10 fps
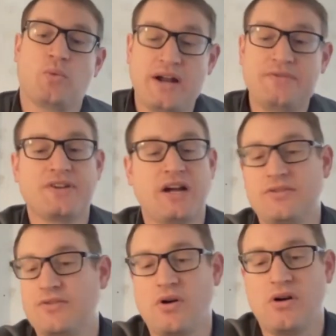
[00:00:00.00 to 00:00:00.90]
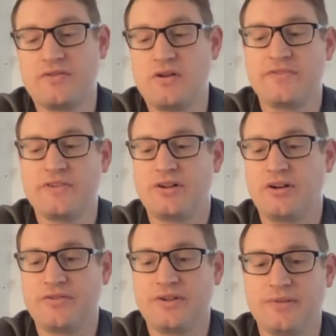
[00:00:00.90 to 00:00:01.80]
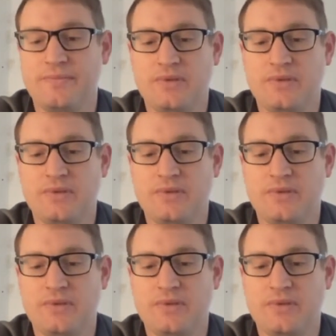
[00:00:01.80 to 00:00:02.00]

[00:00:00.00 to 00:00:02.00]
wife's side, they're all from Philadelphia.